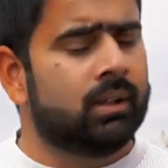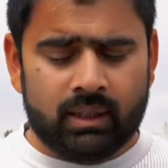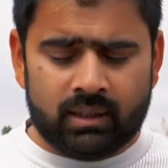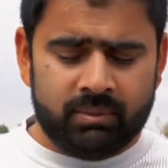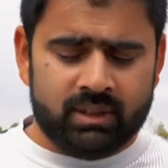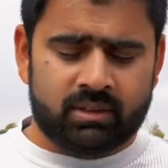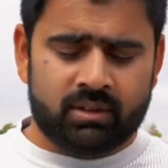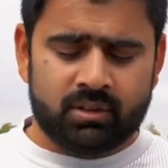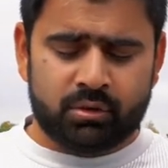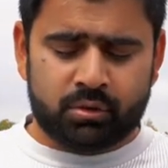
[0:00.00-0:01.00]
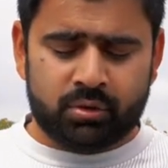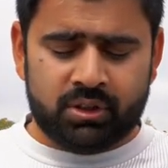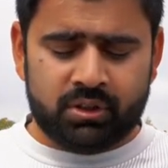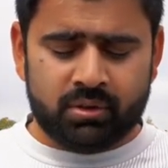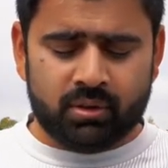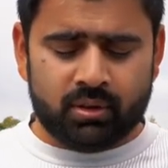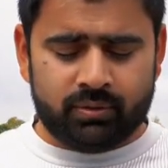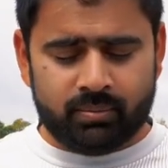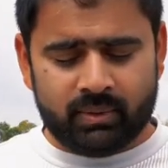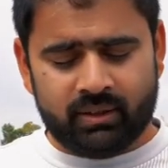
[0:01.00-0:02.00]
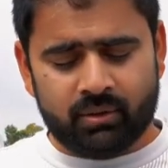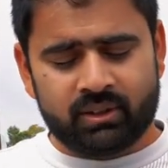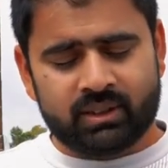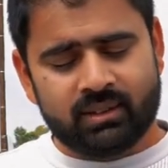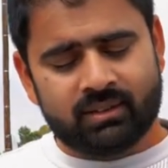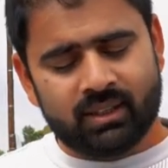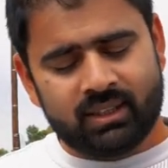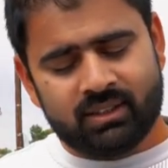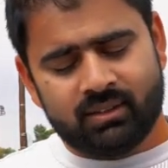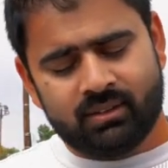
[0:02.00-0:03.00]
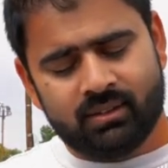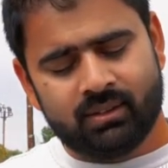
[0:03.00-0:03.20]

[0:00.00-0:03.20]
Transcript: Let me just switch off my noise cancellation.